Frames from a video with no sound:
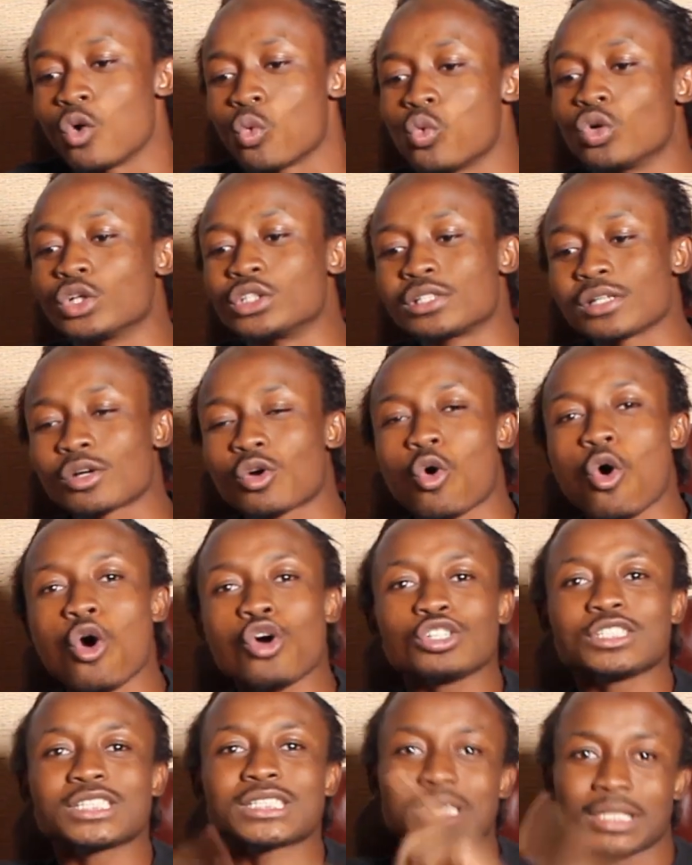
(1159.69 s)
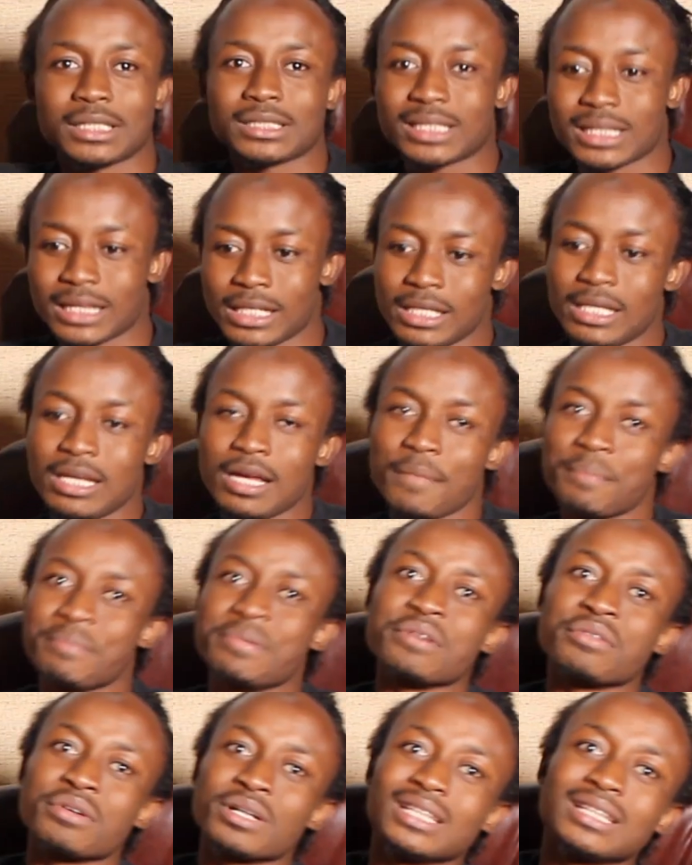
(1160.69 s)
would constantly
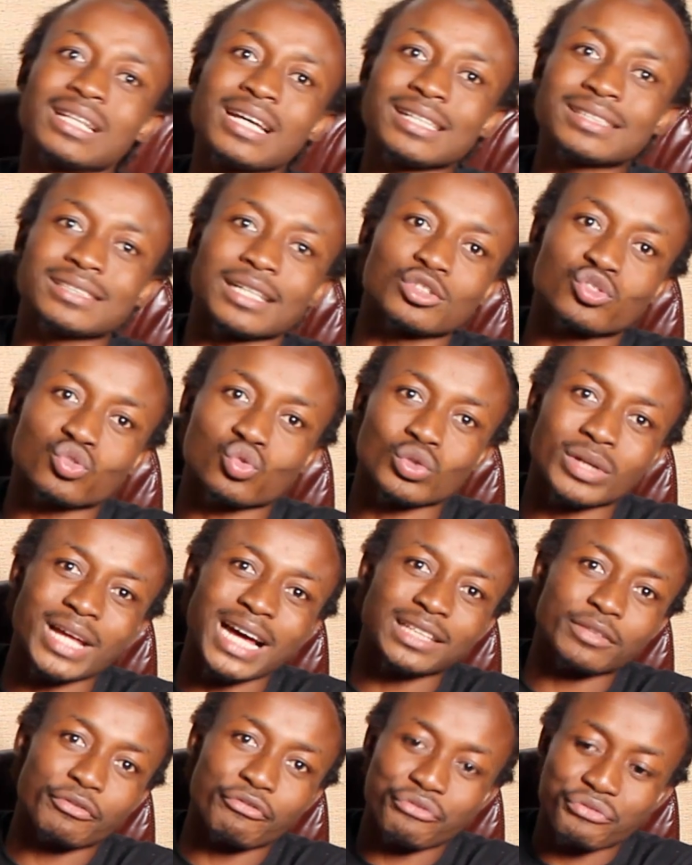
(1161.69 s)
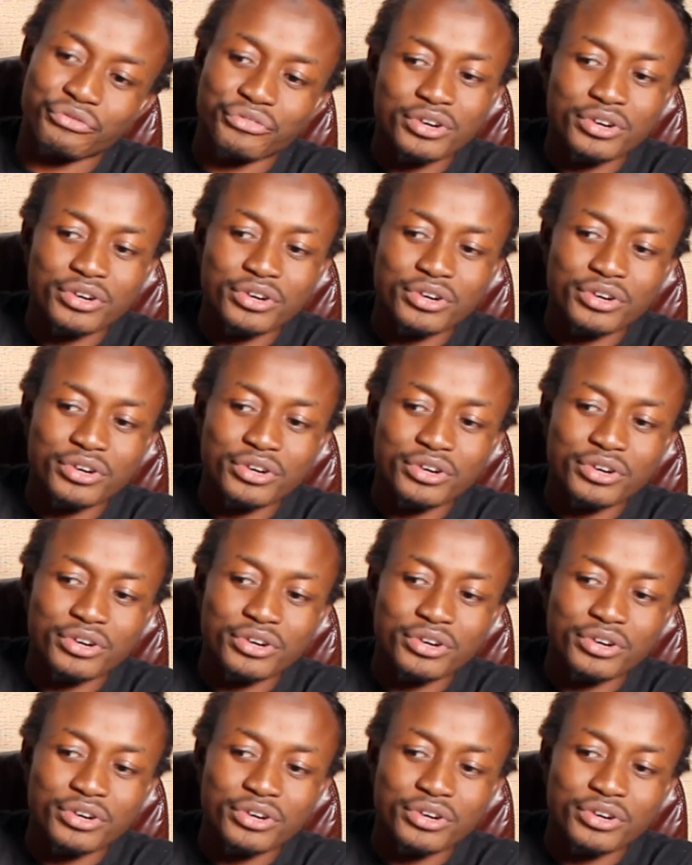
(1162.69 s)
be related to that